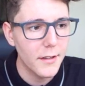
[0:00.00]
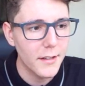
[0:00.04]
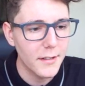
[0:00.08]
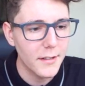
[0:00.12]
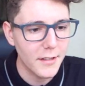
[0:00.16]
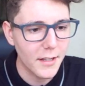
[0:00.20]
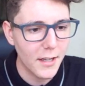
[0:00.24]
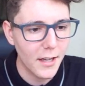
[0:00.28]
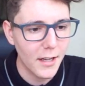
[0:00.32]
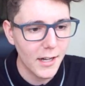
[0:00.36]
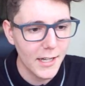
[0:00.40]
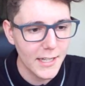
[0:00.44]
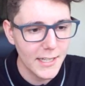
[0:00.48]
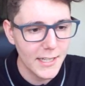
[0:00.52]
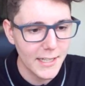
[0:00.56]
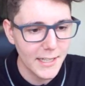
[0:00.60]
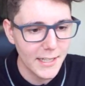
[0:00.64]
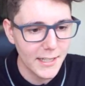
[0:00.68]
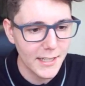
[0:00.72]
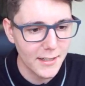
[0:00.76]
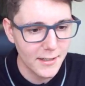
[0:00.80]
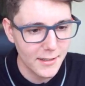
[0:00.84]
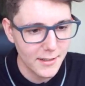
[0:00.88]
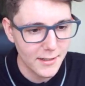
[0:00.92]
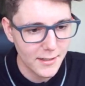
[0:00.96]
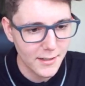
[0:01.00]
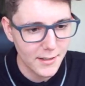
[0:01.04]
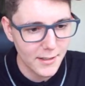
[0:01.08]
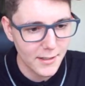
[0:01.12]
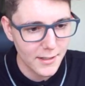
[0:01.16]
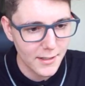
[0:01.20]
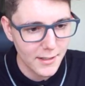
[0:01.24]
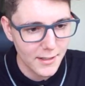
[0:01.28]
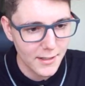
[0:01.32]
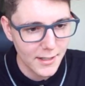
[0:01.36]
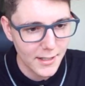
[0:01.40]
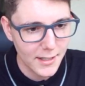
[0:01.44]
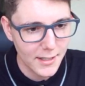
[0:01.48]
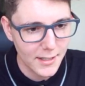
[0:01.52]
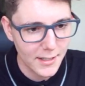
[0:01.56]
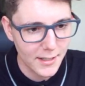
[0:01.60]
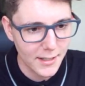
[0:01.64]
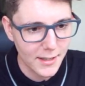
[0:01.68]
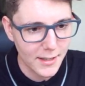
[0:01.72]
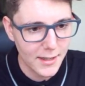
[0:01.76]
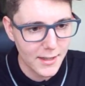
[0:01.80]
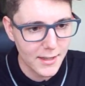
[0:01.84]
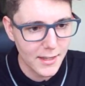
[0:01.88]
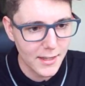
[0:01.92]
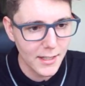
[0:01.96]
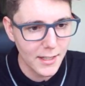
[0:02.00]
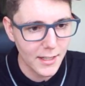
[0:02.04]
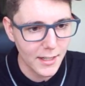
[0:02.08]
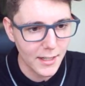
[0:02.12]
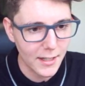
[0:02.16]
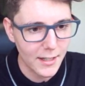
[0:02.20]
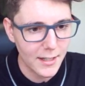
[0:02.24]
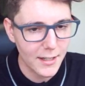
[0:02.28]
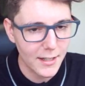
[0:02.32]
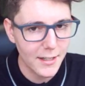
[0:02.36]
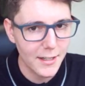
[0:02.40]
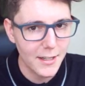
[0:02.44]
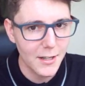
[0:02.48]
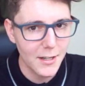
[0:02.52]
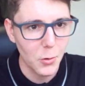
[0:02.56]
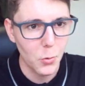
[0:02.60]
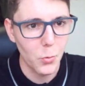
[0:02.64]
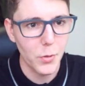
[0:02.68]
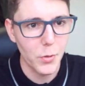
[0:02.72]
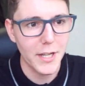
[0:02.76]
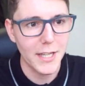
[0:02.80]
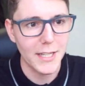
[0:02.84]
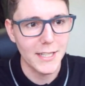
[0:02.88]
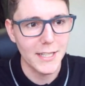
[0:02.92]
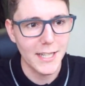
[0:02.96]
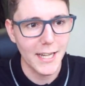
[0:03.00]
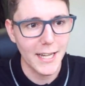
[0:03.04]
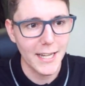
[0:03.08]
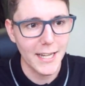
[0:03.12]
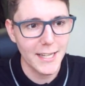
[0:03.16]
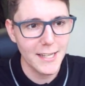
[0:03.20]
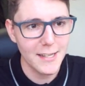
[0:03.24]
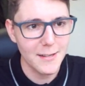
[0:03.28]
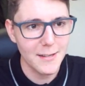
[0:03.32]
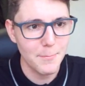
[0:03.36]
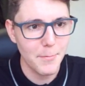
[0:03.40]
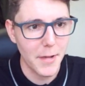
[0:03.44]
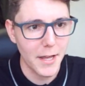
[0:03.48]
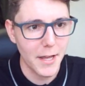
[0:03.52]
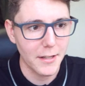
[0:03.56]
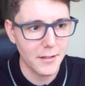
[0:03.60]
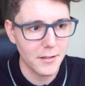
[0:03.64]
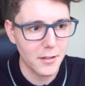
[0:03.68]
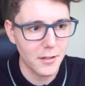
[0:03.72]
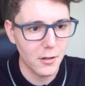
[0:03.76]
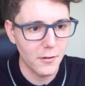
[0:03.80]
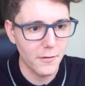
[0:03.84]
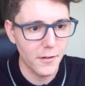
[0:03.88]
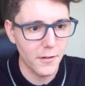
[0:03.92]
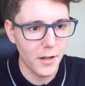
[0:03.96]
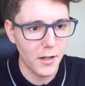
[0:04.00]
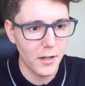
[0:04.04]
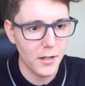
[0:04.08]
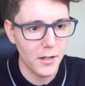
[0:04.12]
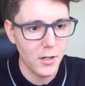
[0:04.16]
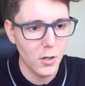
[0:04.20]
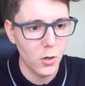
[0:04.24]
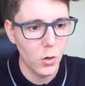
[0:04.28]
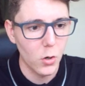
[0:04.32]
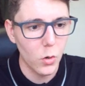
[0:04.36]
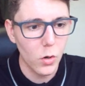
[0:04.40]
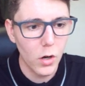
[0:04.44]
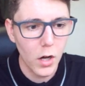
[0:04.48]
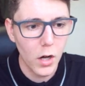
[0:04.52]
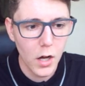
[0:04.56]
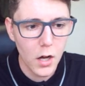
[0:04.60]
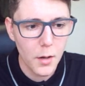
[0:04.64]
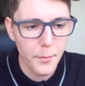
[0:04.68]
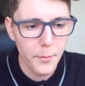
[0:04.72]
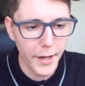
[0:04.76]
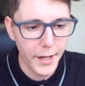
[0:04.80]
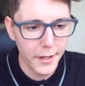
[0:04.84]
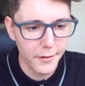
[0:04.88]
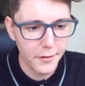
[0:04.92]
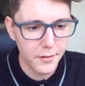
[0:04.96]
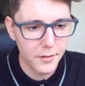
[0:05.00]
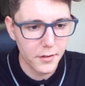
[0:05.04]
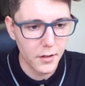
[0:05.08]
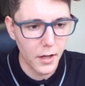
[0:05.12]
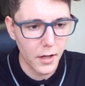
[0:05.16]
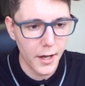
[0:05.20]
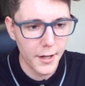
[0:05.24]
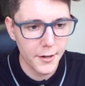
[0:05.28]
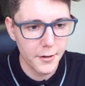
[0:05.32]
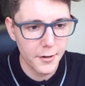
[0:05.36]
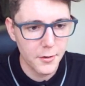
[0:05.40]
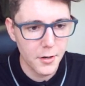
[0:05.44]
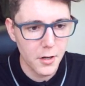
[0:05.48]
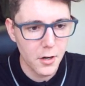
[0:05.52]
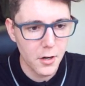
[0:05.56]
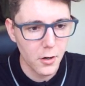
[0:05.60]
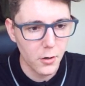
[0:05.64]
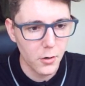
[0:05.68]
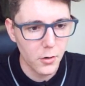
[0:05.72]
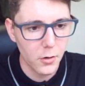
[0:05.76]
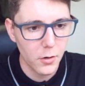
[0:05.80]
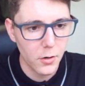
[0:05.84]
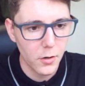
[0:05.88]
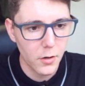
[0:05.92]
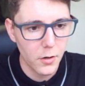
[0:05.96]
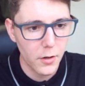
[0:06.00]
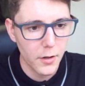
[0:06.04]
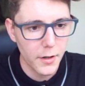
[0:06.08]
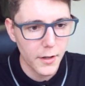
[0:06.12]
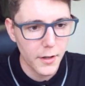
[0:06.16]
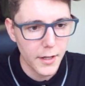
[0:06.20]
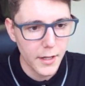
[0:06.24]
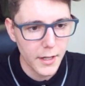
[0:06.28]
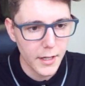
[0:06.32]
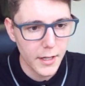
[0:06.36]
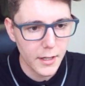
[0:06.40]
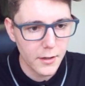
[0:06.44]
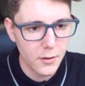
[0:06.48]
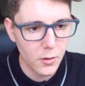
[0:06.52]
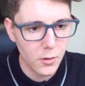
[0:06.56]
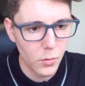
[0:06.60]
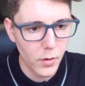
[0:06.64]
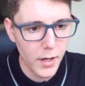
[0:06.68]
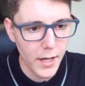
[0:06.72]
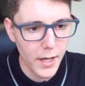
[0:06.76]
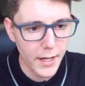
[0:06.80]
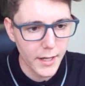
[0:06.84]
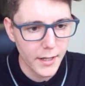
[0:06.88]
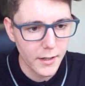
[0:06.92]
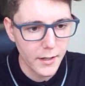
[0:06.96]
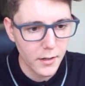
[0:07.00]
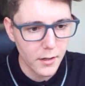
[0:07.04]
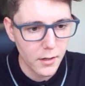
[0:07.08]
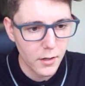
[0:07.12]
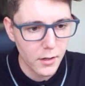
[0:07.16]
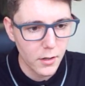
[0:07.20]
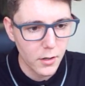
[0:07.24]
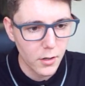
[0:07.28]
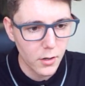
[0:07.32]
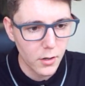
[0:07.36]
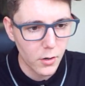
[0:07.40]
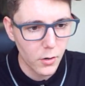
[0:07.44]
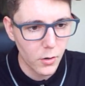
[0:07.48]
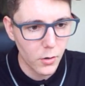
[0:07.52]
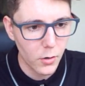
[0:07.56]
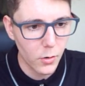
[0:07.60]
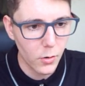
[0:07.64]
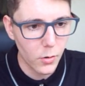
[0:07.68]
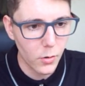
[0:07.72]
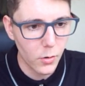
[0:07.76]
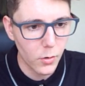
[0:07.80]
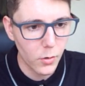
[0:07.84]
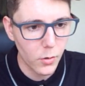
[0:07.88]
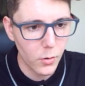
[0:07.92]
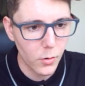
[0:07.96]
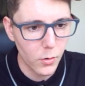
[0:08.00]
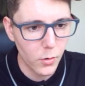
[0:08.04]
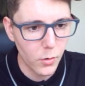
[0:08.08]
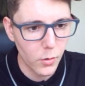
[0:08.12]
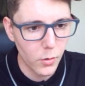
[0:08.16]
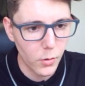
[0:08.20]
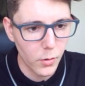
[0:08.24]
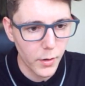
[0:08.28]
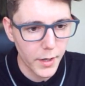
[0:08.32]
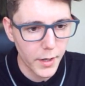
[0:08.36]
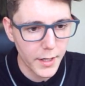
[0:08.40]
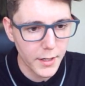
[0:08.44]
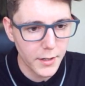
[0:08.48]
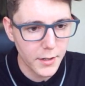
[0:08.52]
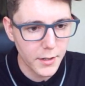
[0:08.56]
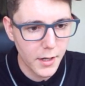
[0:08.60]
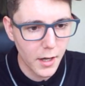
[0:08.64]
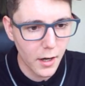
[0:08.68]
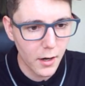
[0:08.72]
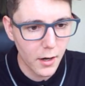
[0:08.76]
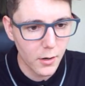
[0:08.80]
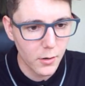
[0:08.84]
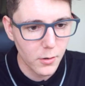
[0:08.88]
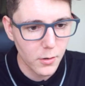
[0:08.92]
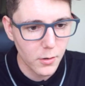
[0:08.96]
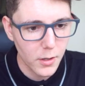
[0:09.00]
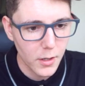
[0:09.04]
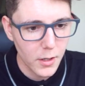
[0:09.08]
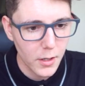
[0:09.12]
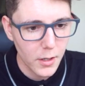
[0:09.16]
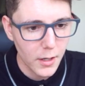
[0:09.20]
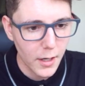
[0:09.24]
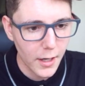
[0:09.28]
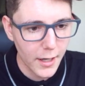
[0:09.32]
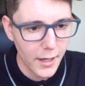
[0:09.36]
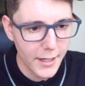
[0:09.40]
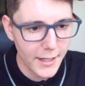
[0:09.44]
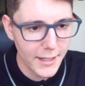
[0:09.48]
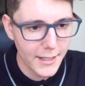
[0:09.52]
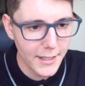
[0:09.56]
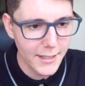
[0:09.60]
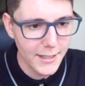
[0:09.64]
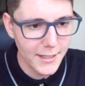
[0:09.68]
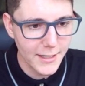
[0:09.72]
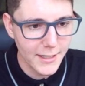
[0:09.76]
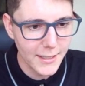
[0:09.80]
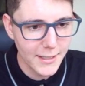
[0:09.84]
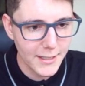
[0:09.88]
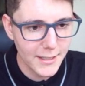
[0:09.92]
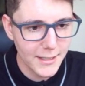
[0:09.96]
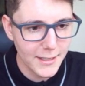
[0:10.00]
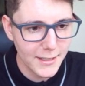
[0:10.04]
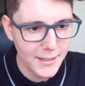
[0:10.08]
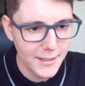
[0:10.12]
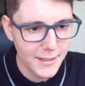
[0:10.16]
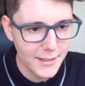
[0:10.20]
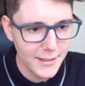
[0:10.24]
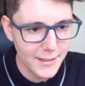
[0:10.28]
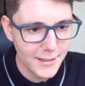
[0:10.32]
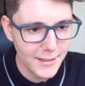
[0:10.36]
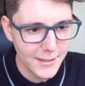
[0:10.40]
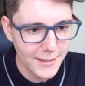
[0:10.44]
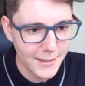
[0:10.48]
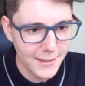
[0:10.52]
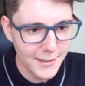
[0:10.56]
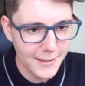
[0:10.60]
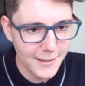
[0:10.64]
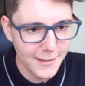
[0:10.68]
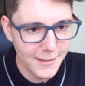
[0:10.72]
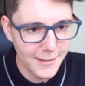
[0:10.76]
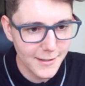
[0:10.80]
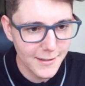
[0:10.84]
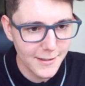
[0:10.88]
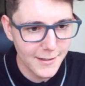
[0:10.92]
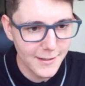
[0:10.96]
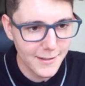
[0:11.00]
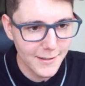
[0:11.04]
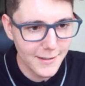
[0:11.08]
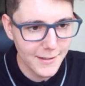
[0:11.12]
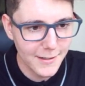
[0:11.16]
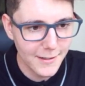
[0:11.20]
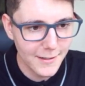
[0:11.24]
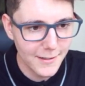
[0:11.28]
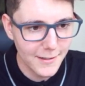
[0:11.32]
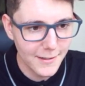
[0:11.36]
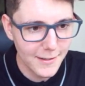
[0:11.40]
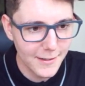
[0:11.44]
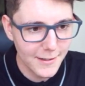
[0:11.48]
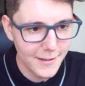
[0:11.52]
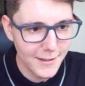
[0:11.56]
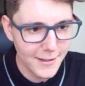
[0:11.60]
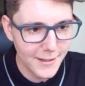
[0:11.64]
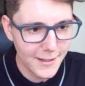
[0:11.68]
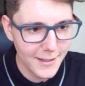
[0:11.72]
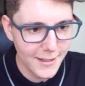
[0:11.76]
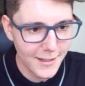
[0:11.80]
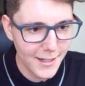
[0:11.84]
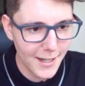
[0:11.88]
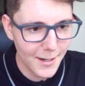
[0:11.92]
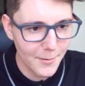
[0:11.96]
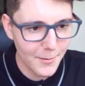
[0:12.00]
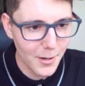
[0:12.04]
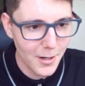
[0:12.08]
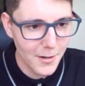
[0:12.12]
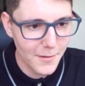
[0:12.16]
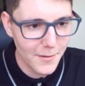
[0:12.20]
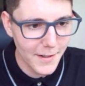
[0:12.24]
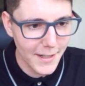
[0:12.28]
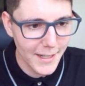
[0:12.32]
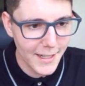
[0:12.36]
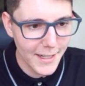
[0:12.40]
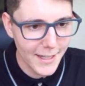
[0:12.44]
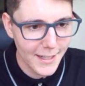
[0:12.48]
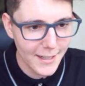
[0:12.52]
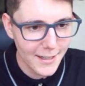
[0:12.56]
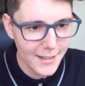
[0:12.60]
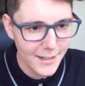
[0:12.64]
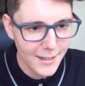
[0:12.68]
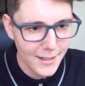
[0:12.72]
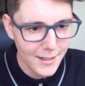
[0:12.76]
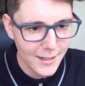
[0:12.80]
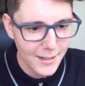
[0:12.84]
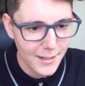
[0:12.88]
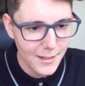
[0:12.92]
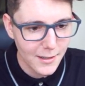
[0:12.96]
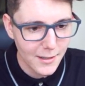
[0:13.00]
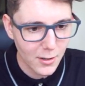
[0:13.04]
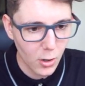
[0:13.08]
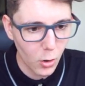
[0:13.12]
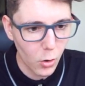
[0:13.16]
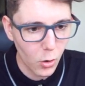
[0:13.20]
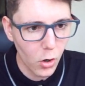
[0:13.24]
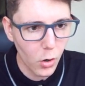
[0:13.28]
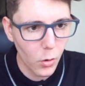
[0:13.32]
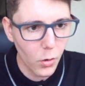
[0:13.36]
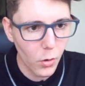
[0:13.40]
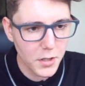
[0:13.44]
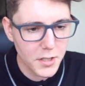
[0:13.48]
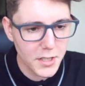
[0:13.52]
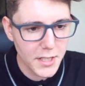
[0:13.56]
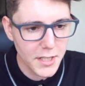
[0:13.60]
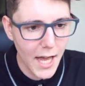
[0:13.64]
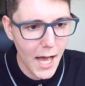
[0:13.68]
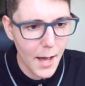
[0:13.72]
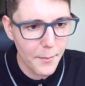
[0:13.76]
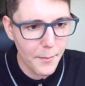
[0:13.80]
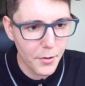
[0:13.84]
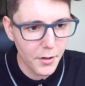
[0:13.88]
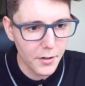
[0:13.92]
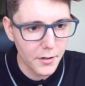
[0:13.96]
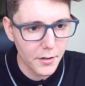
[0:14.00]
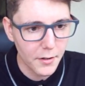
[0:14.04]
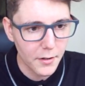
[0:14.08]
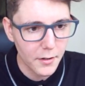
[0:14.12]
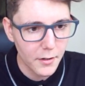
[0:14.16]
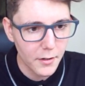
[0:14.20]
there's a guy here. And I think we can take his base over. Or her base. I don't know. Either way, Oh, here you go. Hey, dude, you gonna come over here? Oh, what just happened?